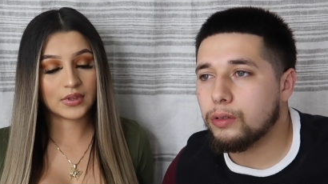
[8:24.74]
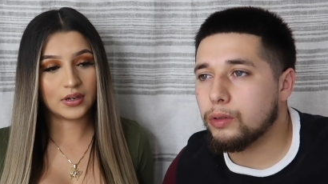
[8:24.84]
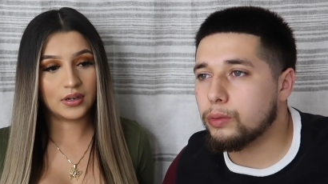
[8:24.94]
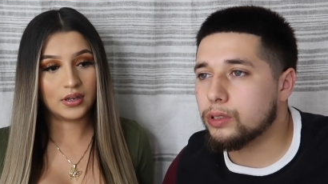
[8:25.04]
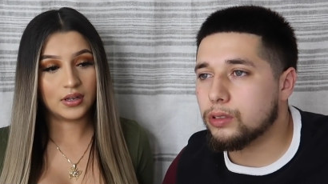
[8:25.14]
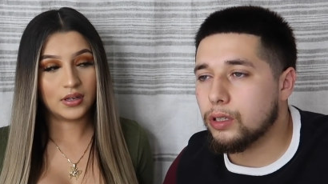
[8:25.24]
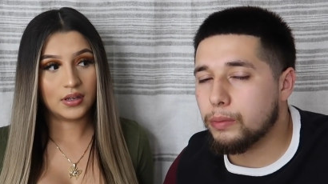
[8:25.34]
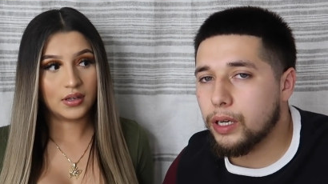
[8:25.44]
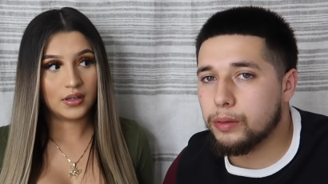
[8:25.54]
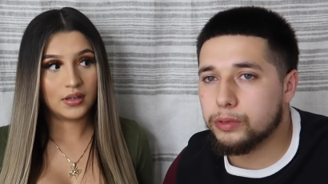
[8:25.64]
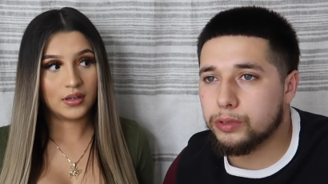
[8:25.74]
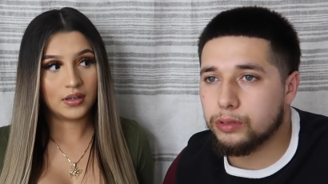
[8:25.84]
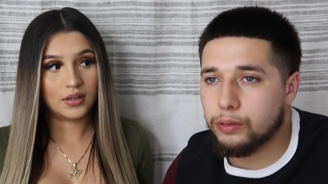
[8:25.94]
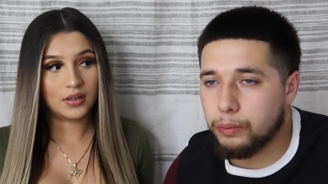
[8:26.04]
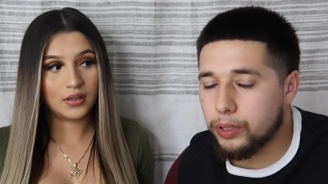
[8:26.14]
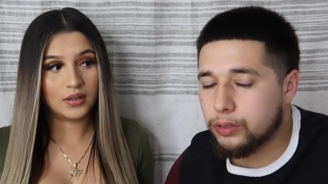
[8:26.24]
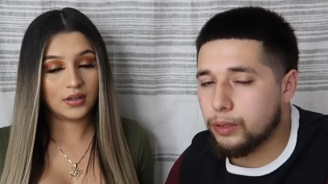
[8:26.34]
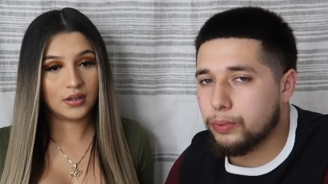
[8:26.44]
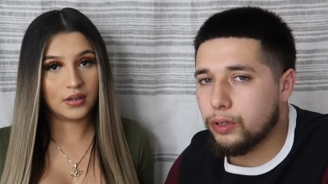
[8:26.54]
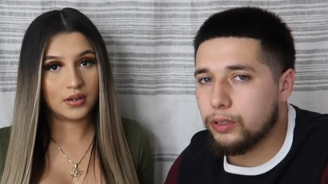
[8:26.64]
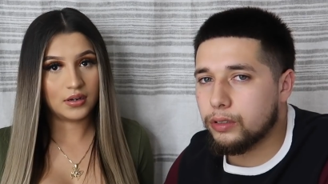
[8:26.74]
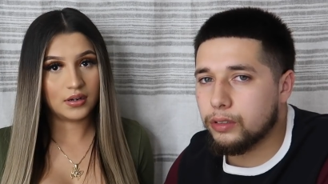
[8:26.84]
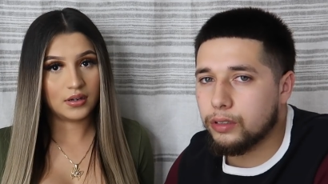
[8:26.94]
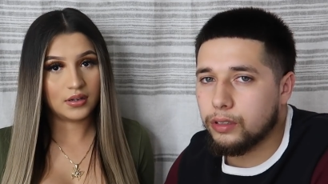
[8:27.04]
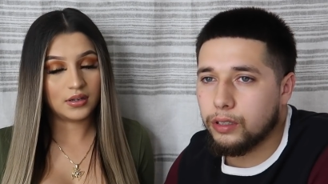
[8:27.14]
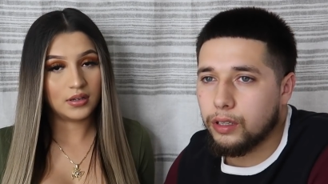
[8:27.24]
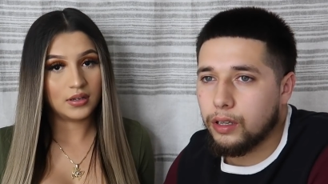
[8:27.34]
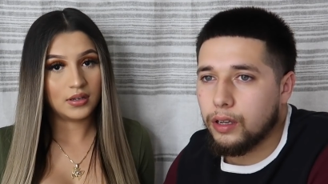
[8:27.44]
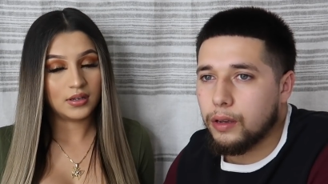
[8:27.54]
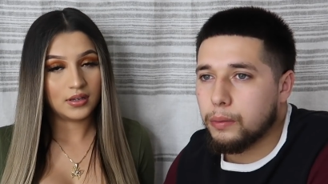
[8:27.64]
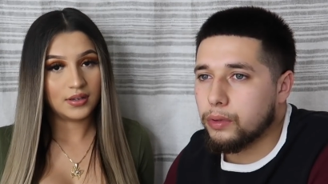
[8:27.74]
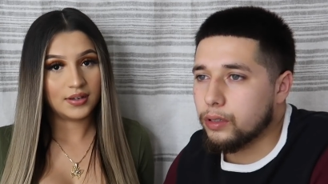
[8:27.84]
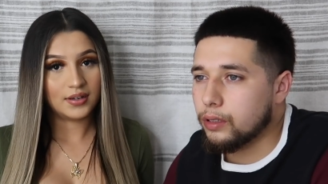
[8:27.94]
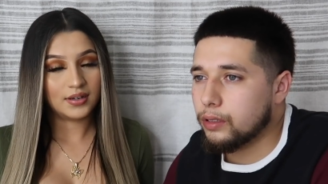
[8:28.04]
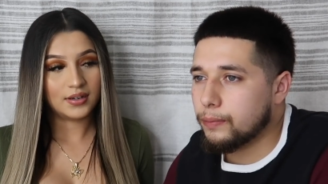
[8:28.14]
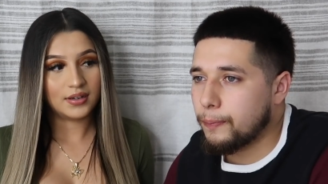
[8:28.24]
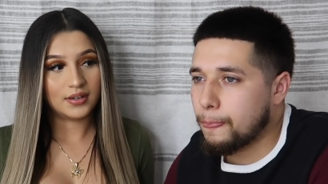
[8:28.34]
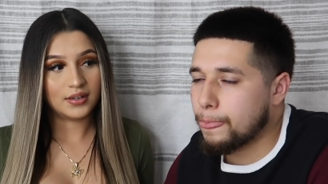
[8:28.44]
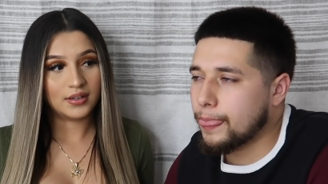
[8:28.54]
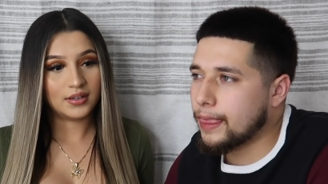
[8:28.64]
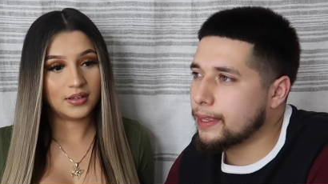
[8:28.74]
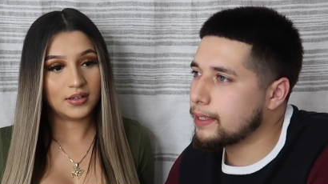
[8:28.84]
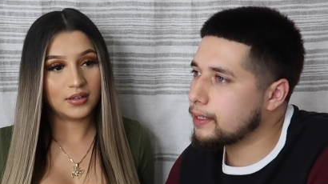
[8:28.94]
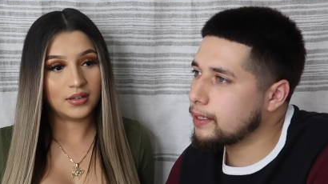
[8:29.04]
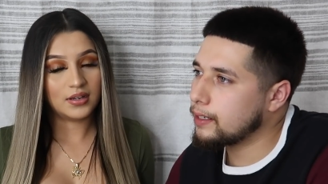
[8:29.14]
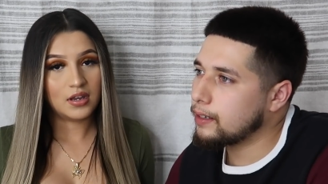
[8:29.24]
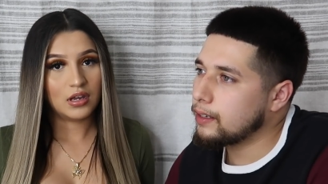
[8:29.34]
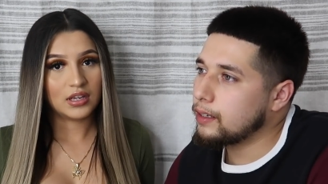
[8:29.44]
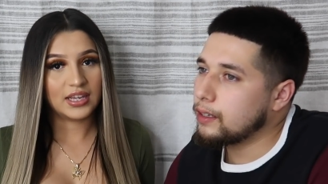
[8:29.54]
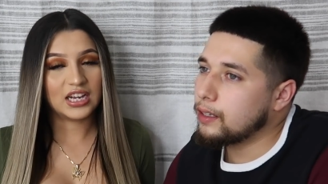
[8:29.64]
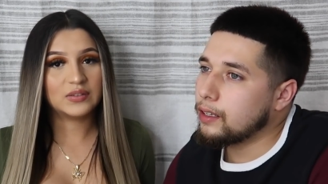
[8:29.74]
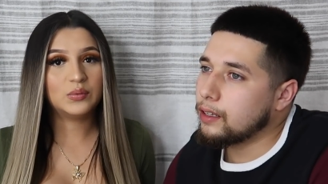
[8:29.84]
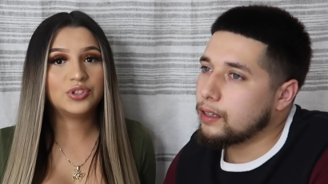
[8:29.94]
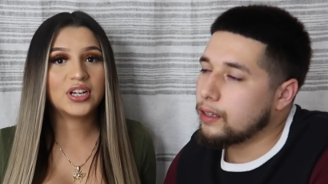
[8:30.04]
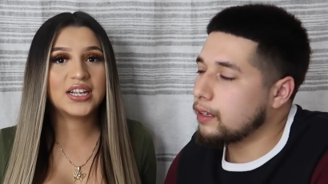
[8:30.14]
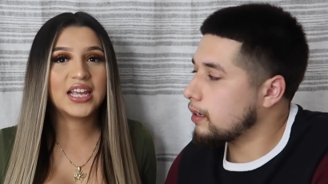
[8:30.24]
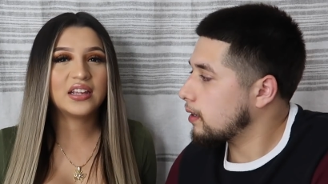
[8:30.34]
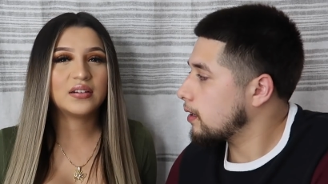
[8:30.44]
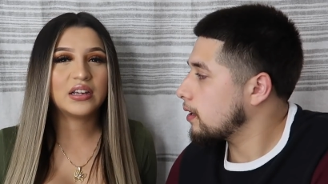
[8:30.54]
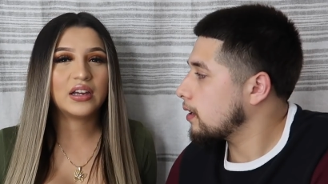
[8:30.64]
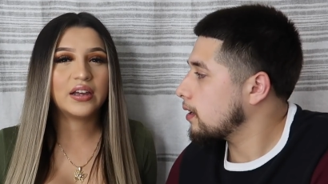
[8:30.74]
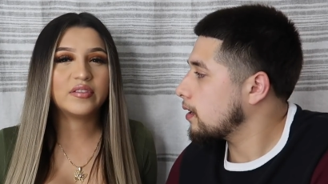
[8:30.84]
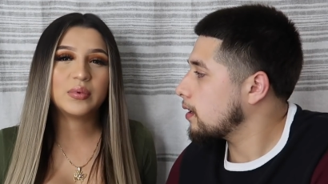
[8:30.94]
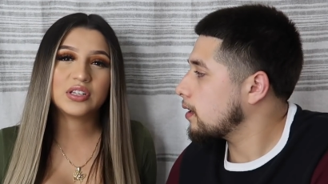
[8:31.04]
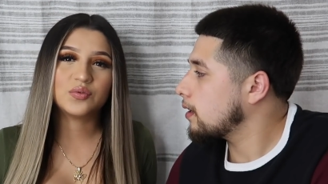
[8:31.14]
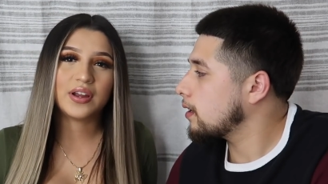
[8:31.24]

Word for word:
Speaker 1: we went to her mom's birthday party but
Speaker 2: yeah because we were trying to get everybody's